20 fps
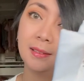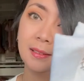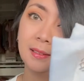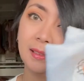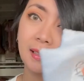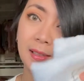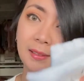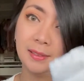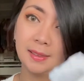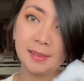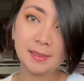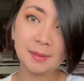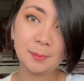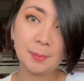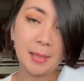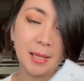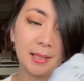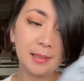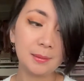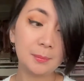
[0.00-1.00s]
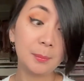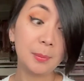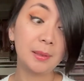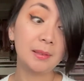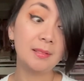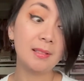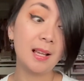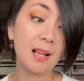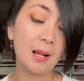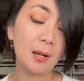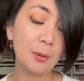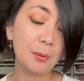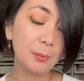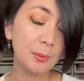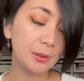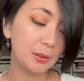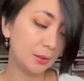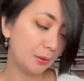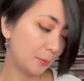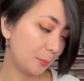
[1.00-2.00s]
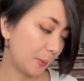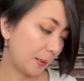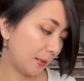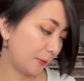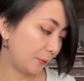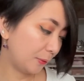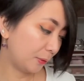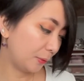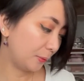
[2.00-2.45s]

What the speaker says: a dust bag. But now when you buy